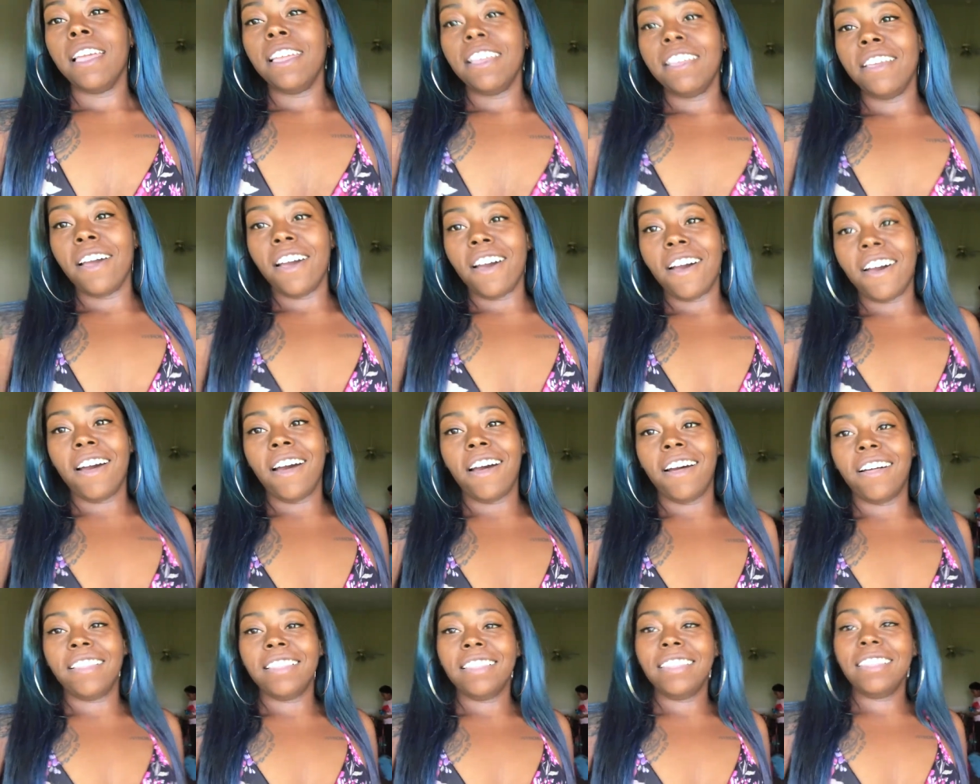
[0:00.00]

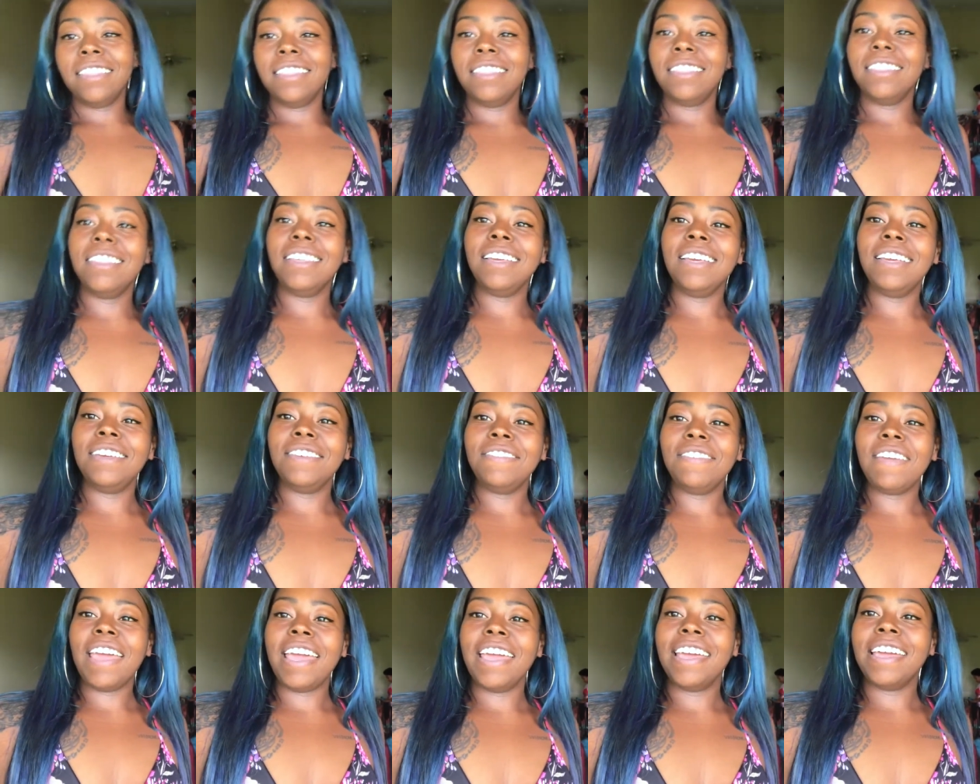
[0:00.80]
Y'all
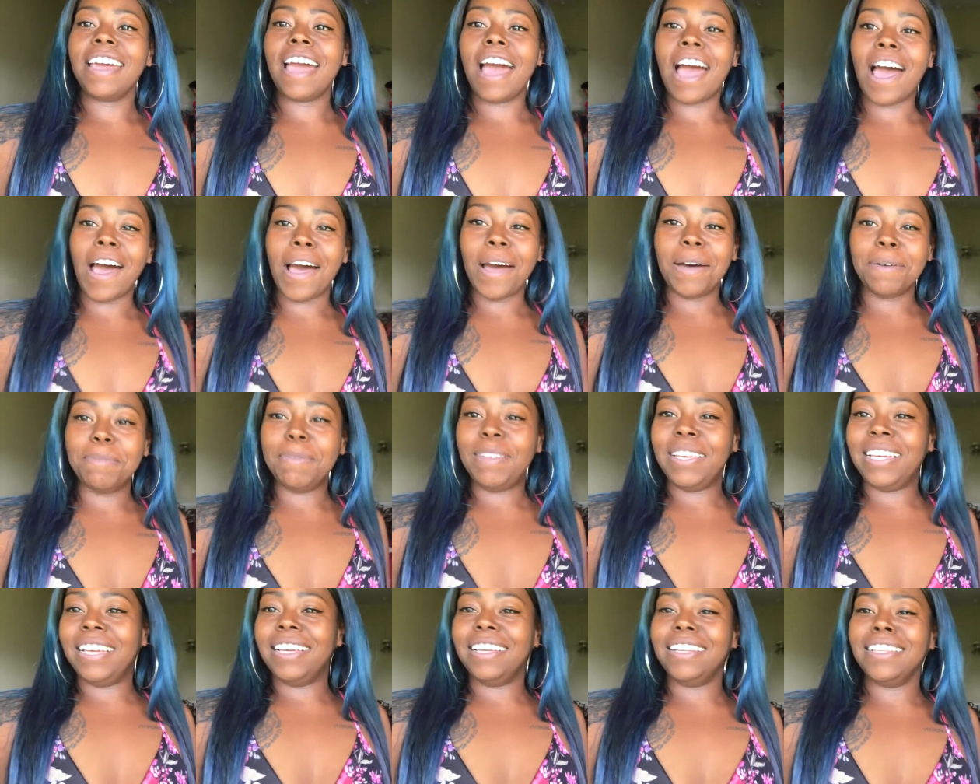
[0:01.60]
leave a
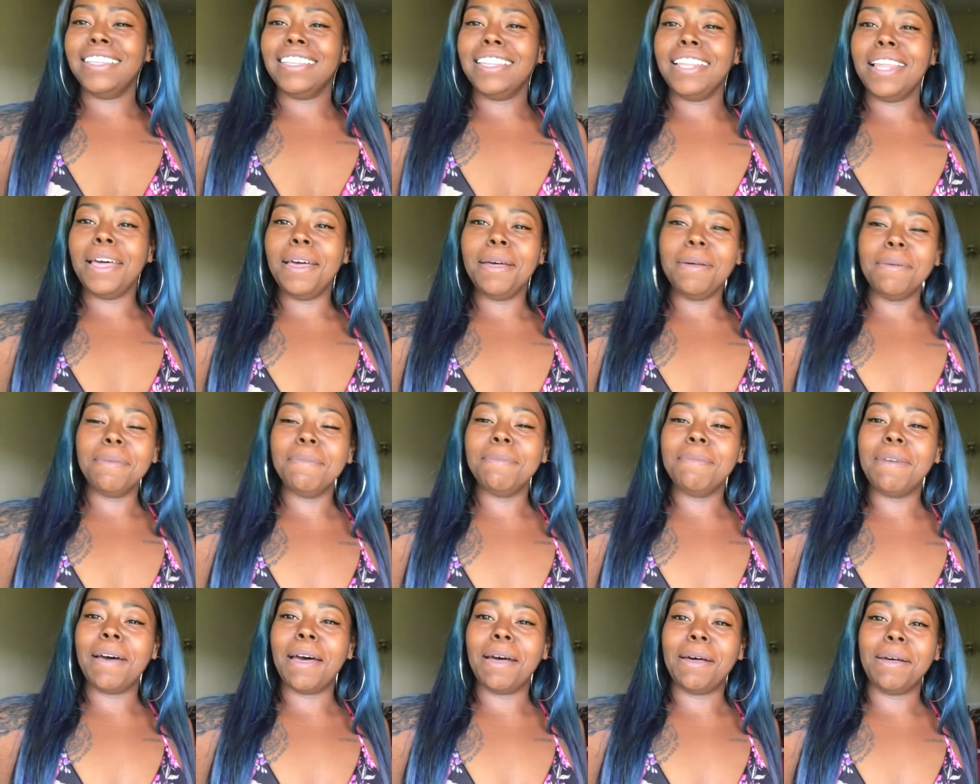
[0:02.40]
comment.
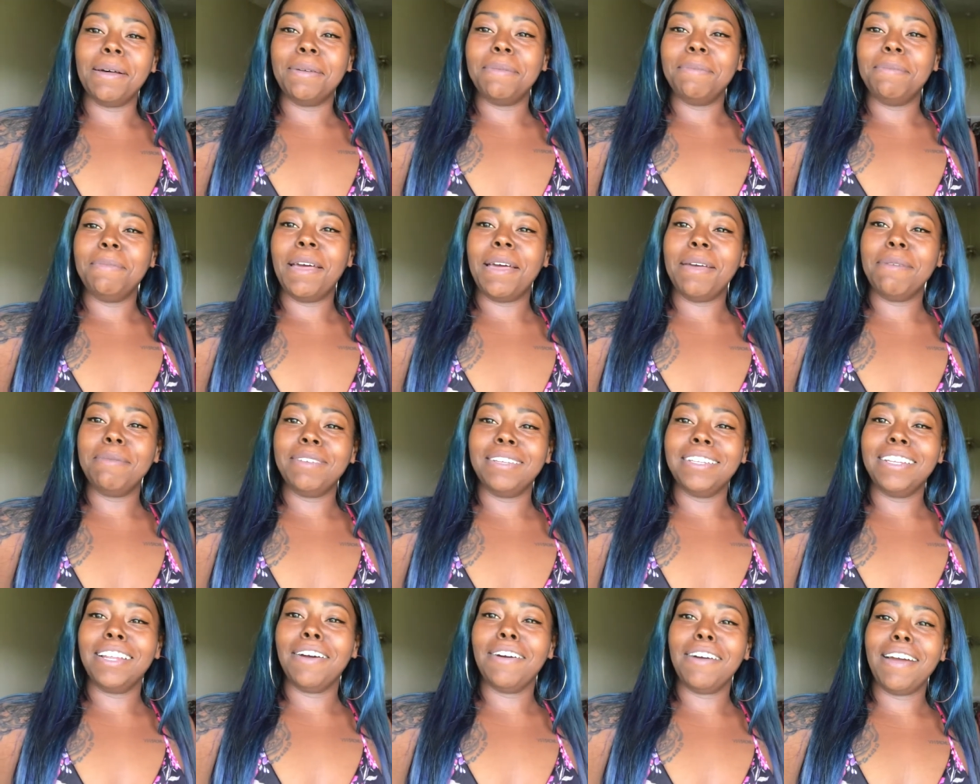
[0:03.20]
Let my
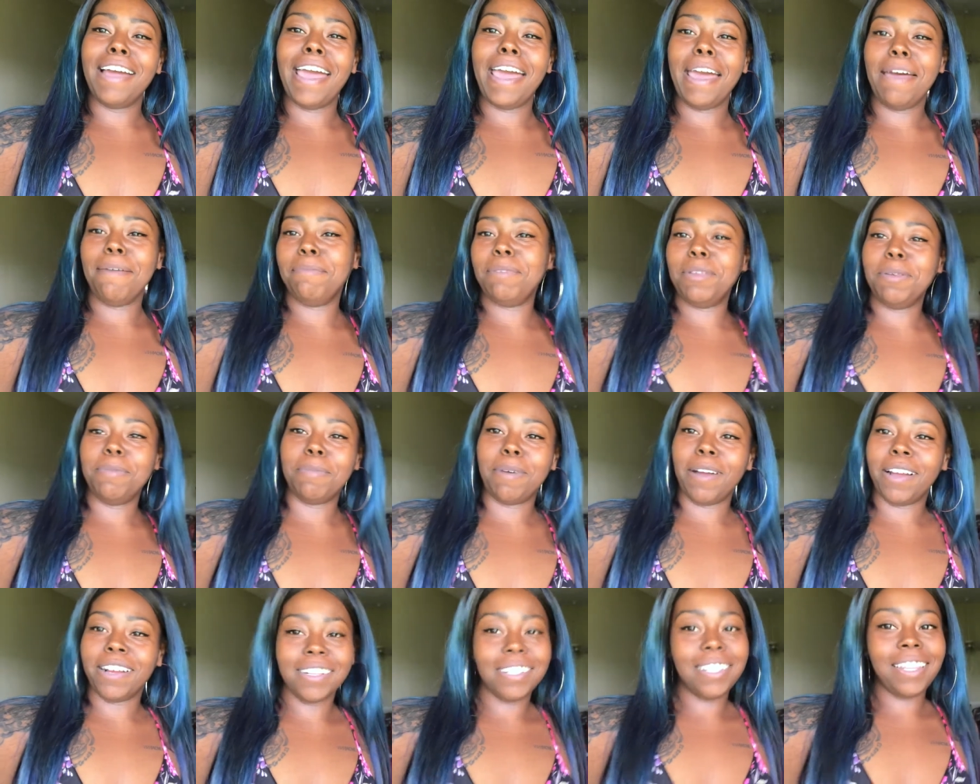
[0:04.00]
baby know happy
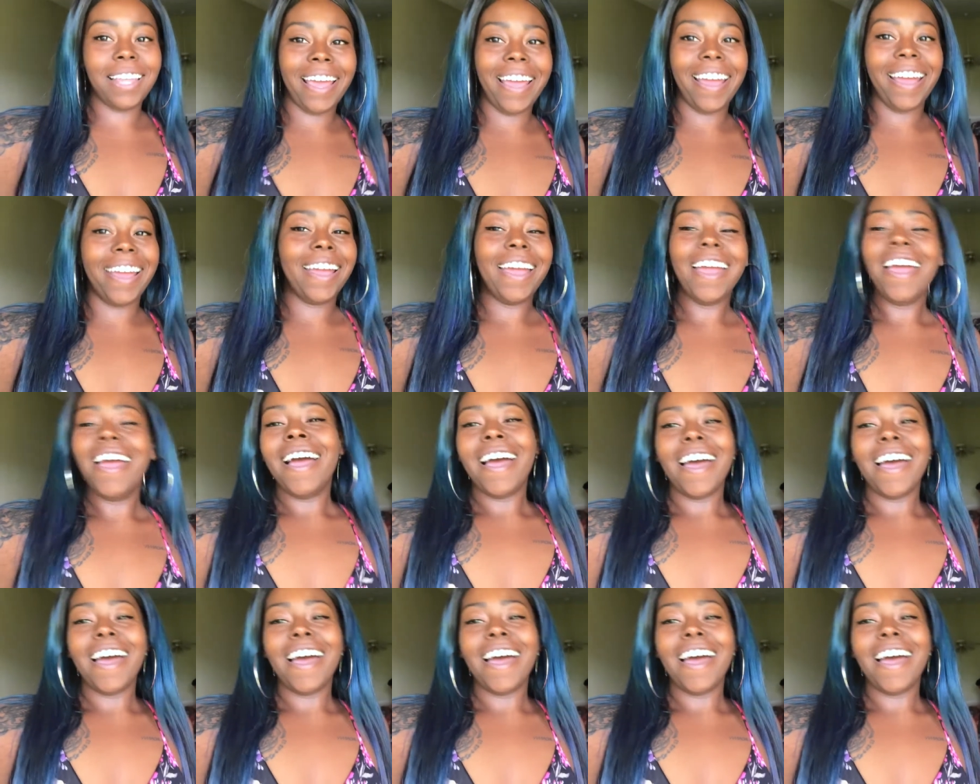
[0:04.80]
birthday.